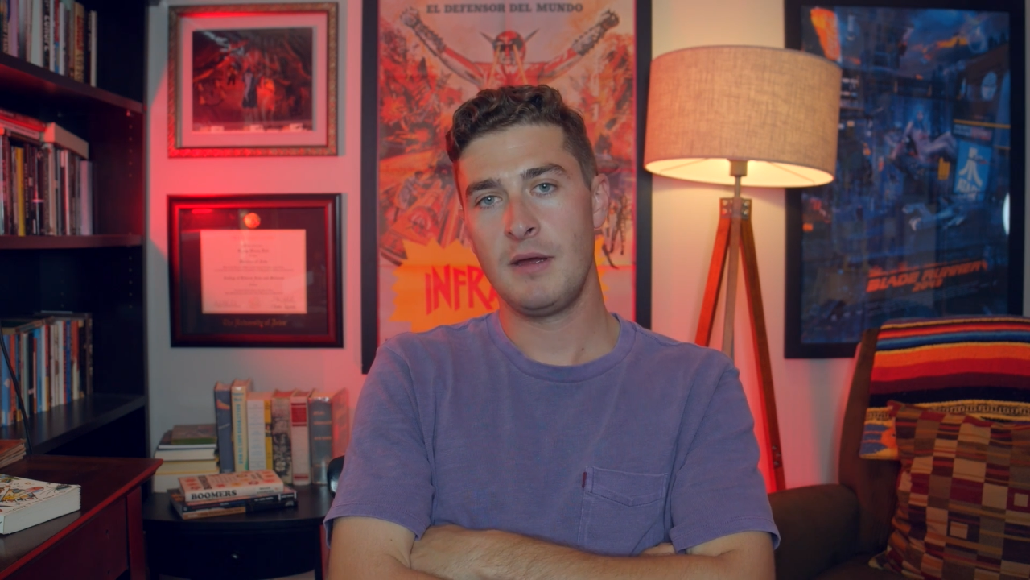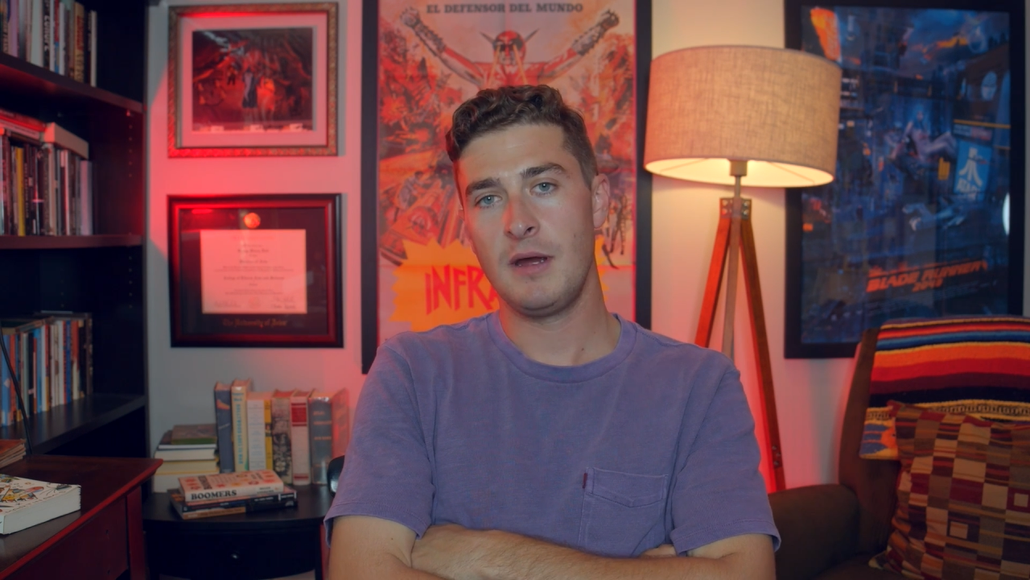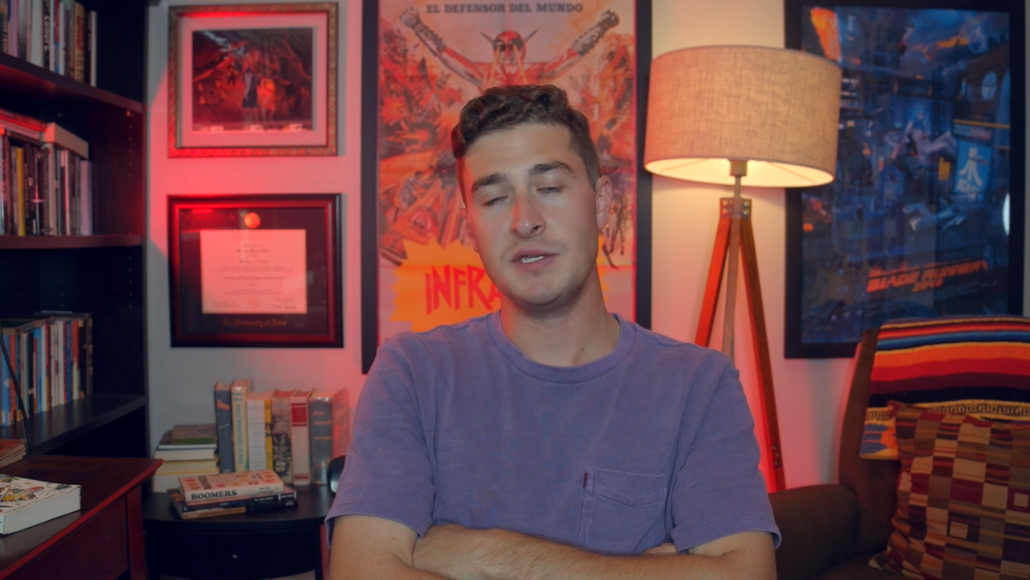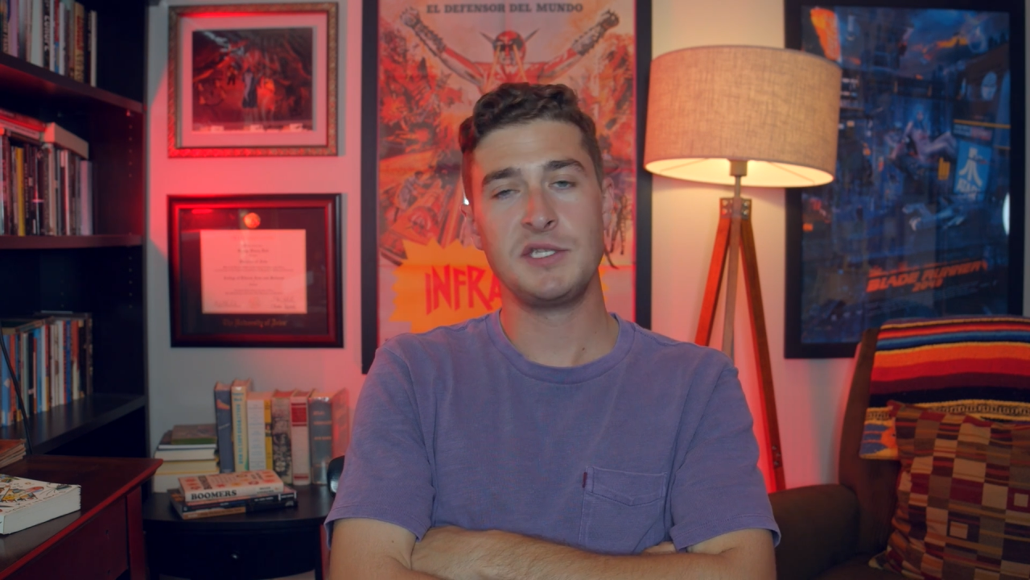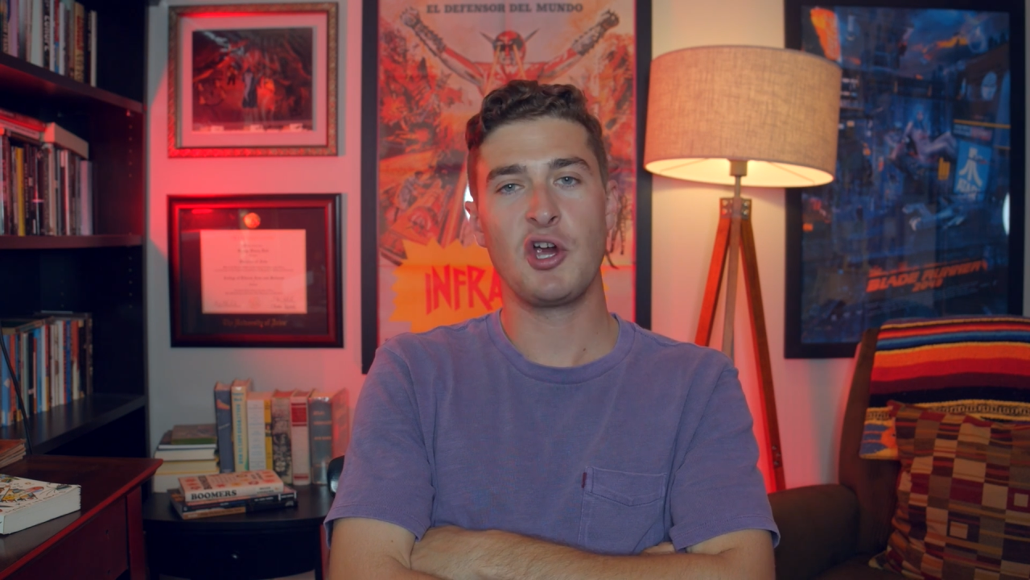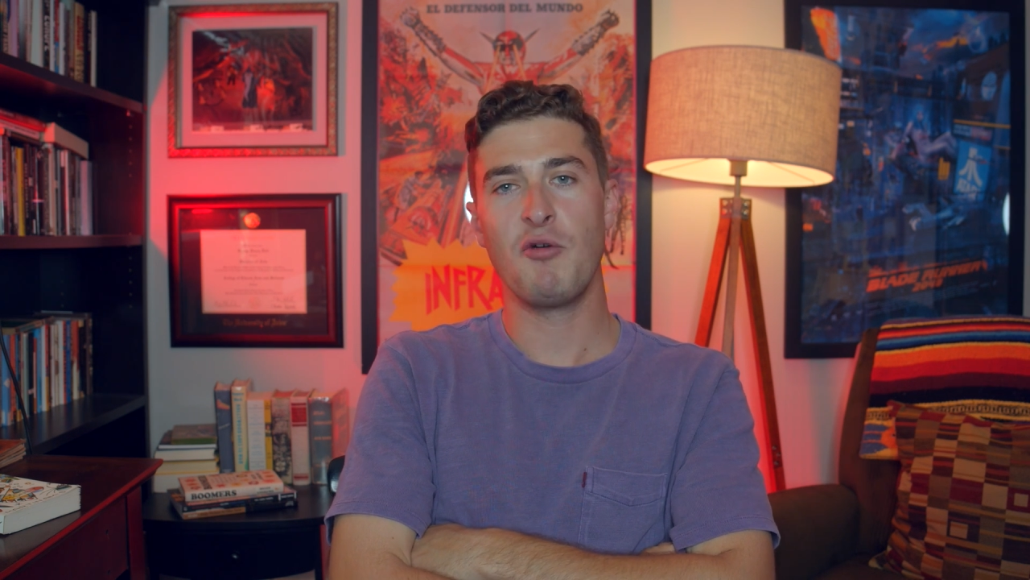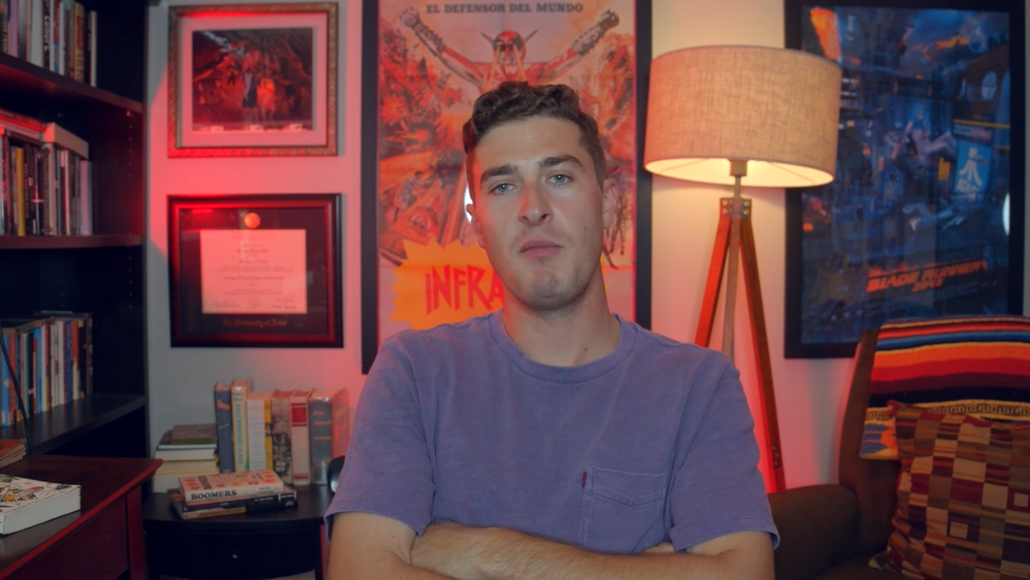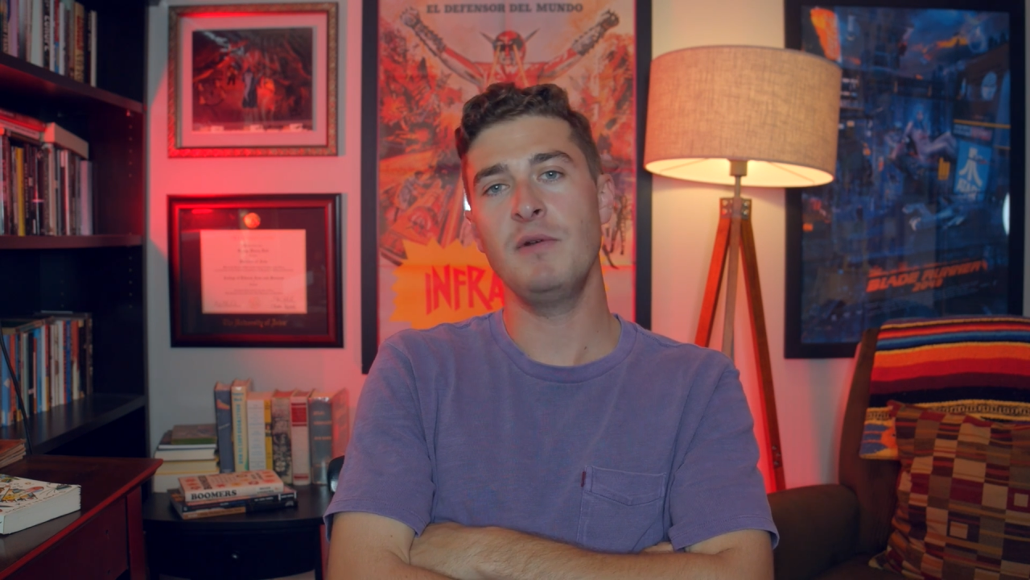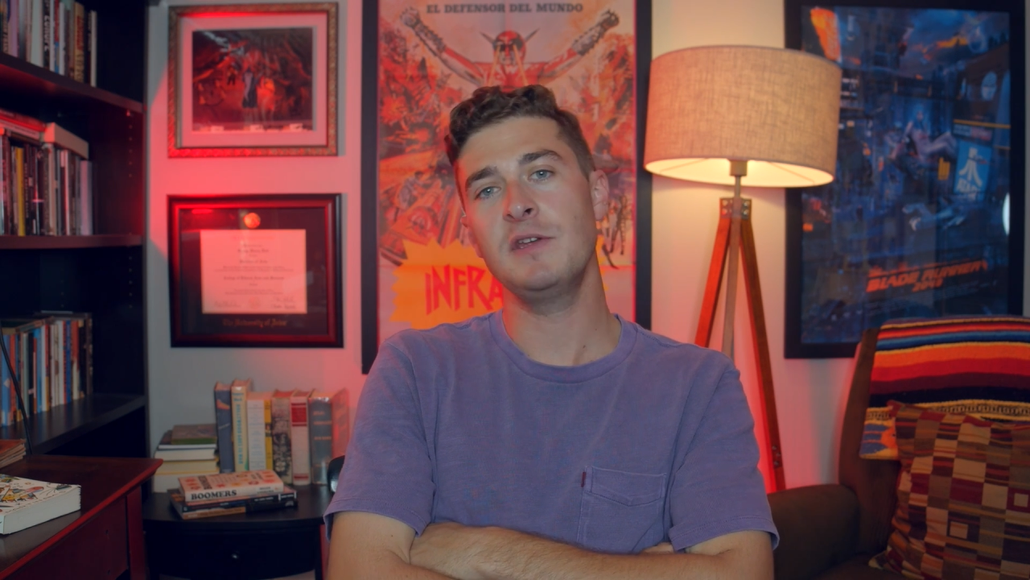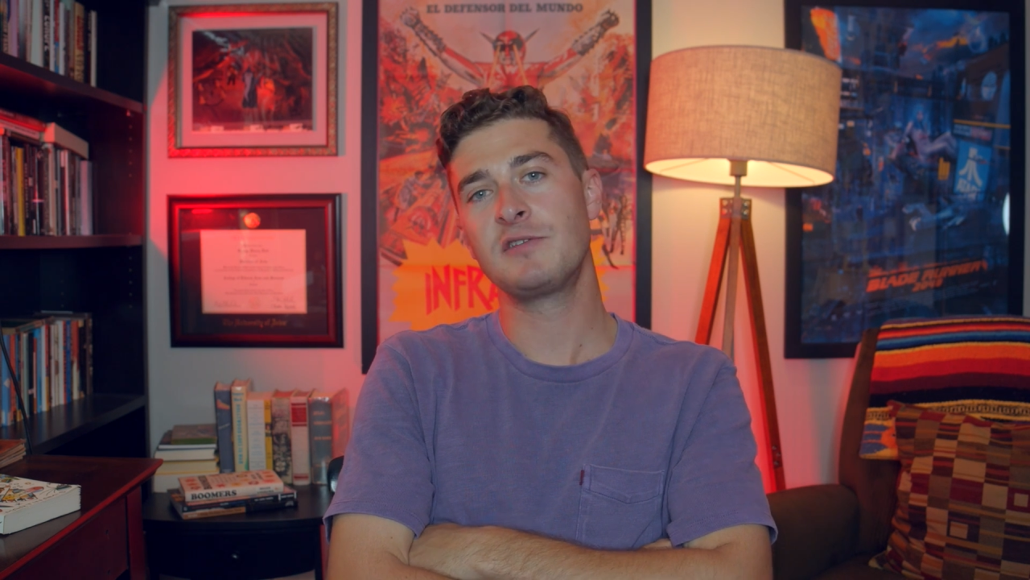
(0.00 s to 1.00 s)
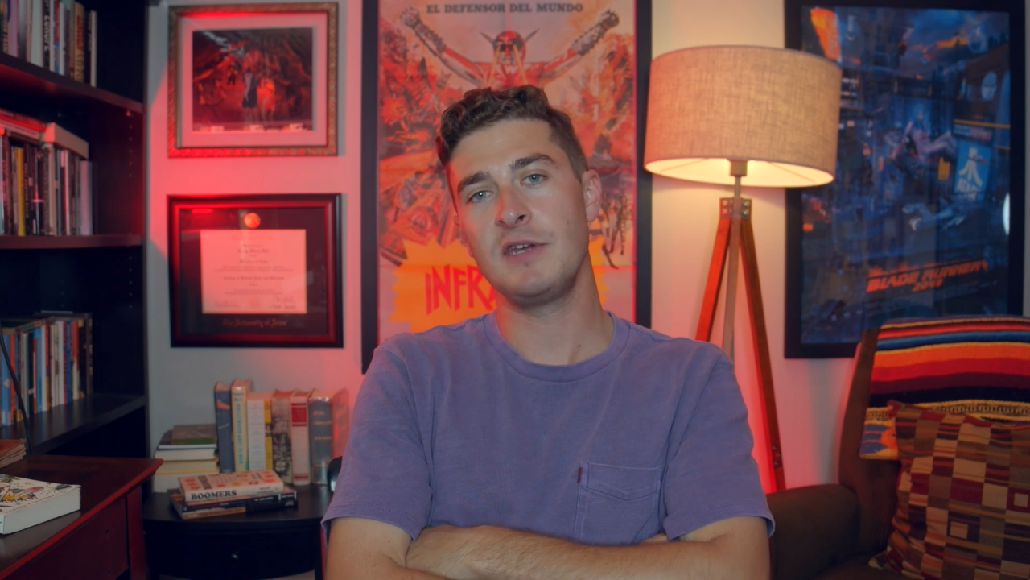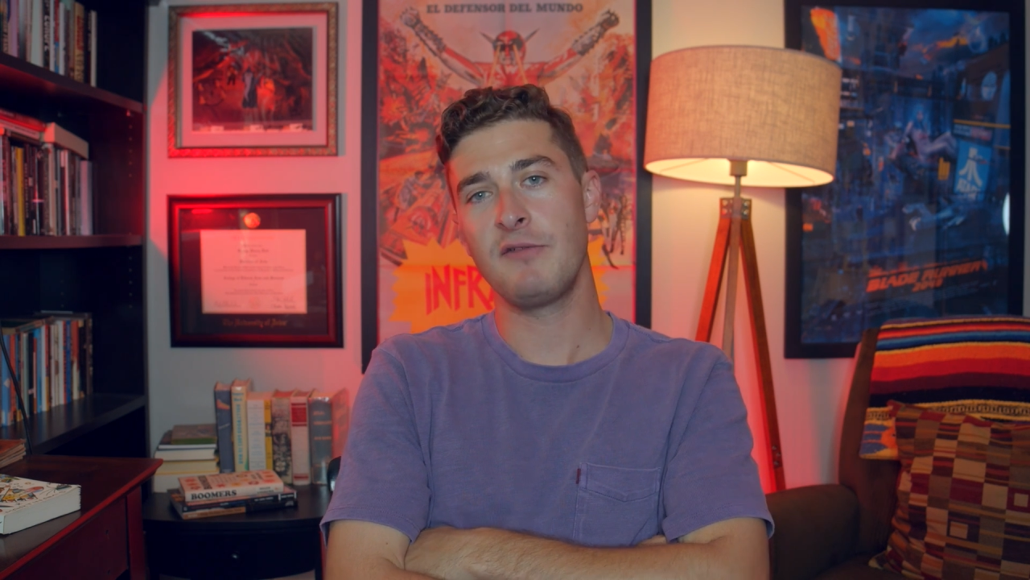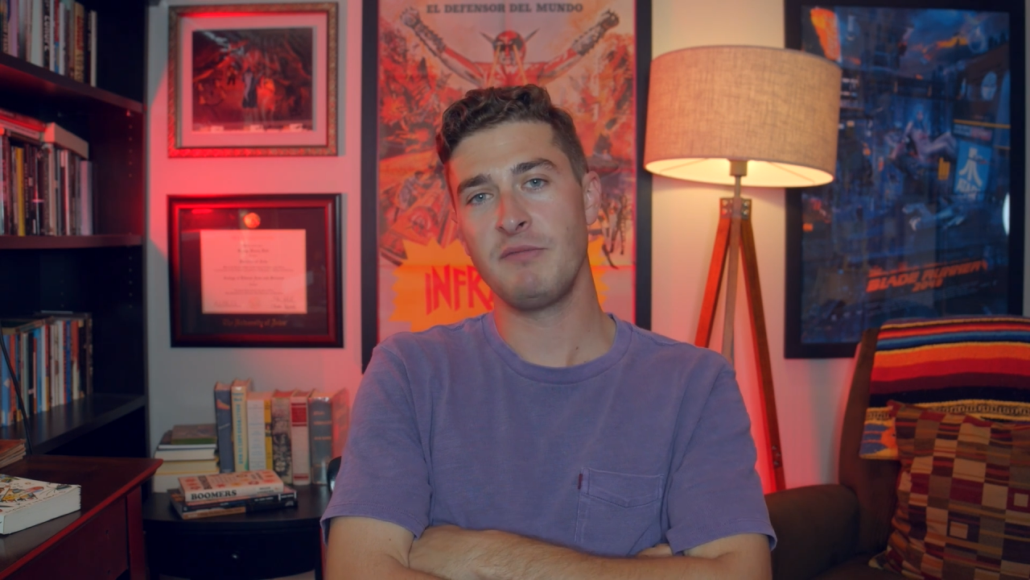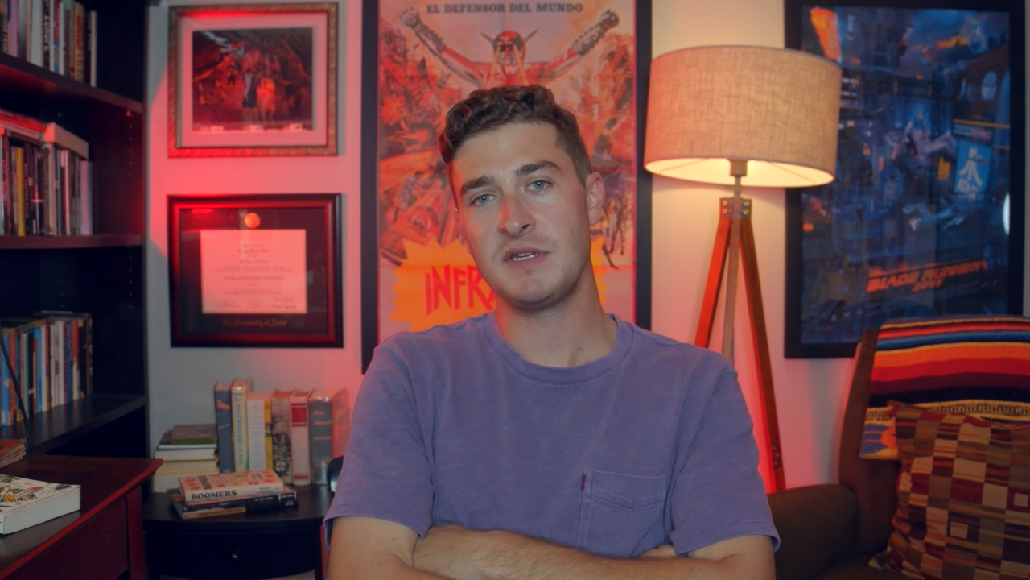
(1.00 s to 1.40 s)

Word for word: unceremoniously from